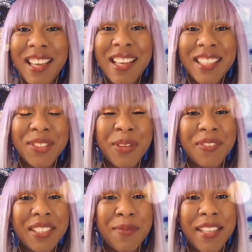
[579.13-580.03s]
So even
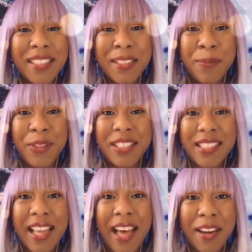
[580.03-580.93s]
something as simple as
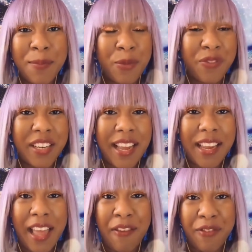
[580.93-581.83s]
that, movie night
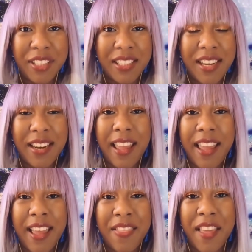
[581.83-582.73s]
every Sunday
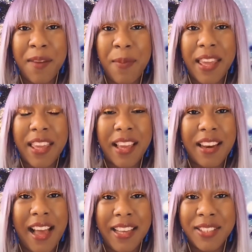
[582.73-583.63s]
and then making an
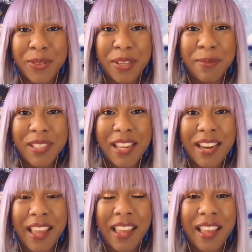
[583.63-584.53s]
ice cream
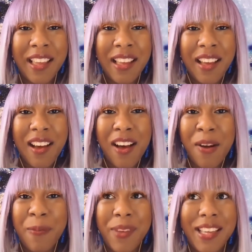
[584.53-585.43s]
sundae
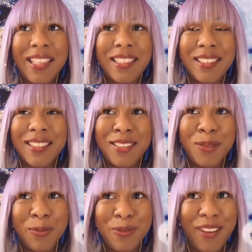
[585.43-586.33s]
is
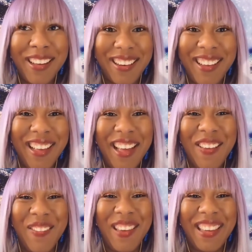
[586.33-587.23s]
super fun. I
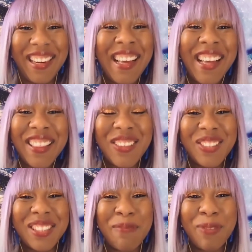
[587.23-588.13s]
mean,
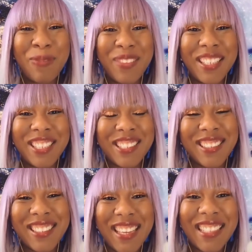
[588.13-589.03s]
those simple
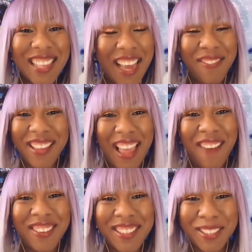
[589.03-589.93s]
pleasures. Yes, I have the
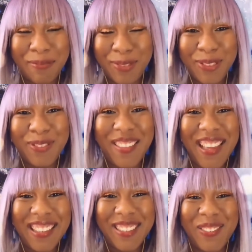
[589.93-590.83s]
cavities to prove that
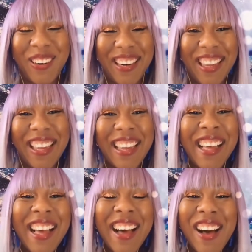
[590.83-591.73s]
it's working.
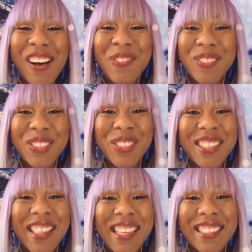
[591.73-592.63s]
So
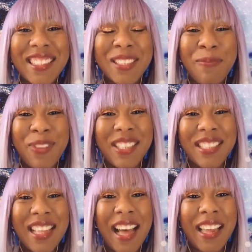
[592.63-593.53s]
things as simple as
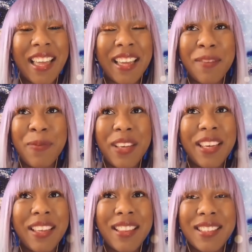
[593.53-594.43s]
that, it can
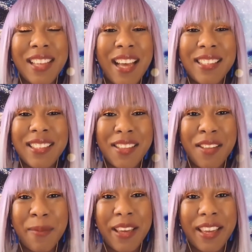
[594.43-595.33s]
be, the sky is the
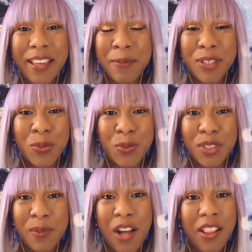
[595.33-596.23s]
limit. It can be super
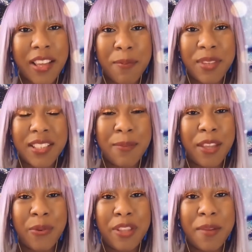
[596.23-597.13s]
small. It can be something
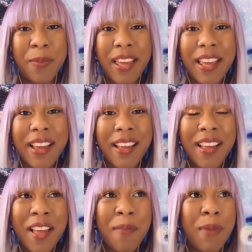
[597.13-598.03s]
really big.
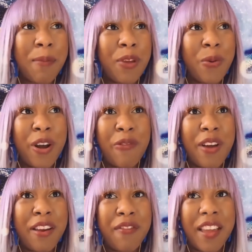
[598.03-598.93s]
Maybe you want to
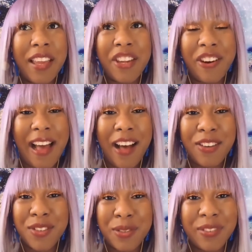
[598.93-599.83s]
renovate your
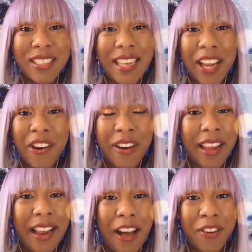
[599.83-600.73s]
house or redecorate.
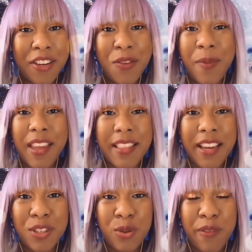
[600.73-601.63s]
How can you make that a
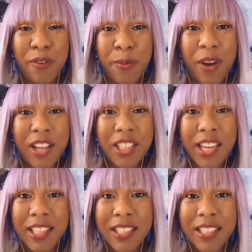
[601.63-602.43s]
joyful project?